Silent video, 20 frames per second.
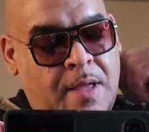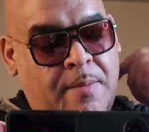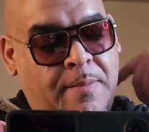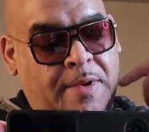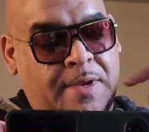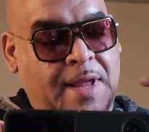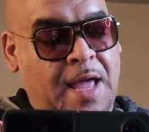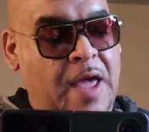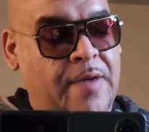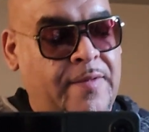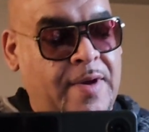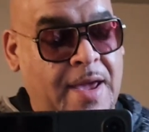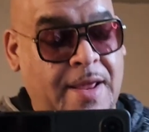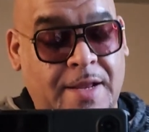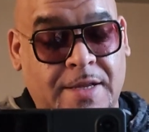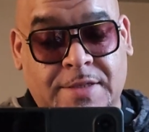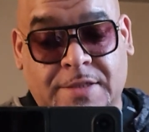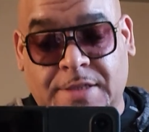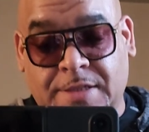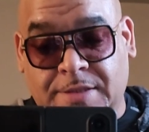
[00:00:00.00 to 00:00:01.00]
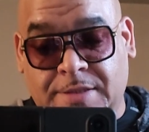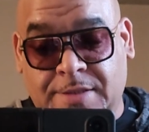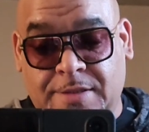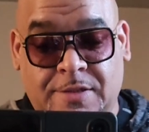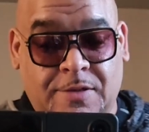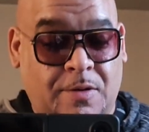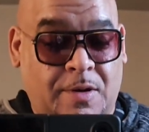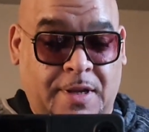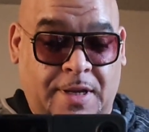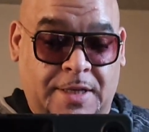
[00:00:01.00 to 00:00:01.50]
But I haven't had
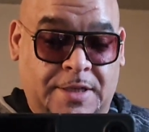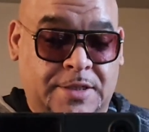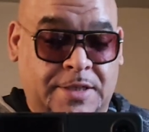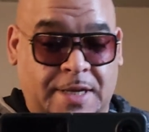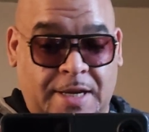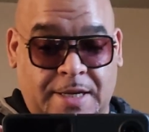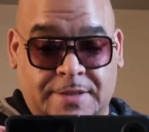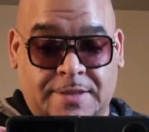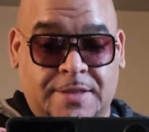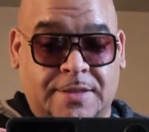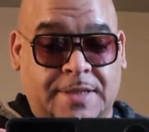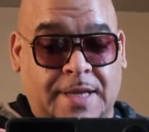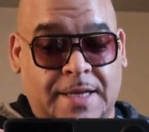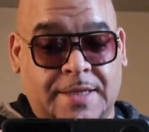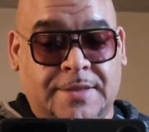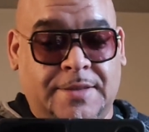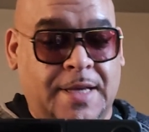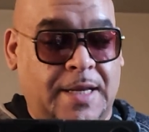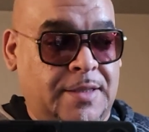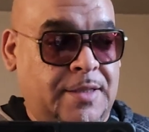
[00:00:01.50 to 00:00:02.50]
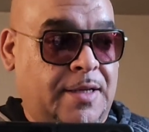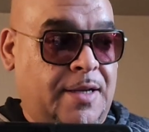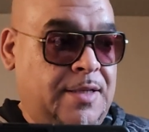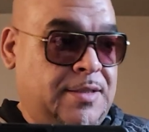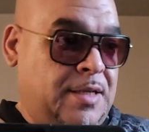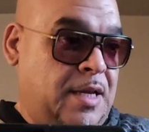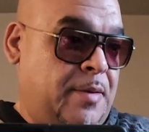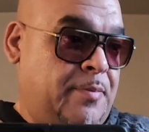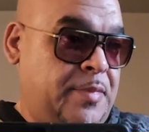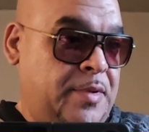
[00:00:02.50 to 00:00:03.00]
a chance to dissect it
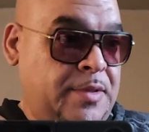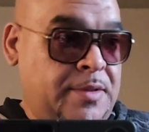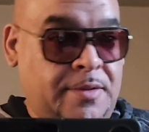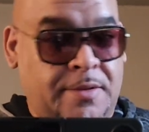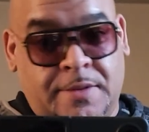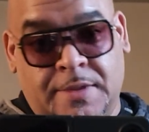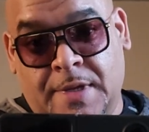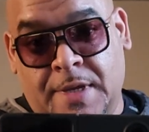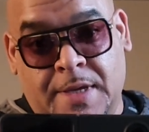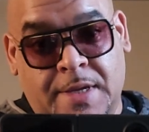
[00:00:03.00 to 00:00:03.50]
because I've been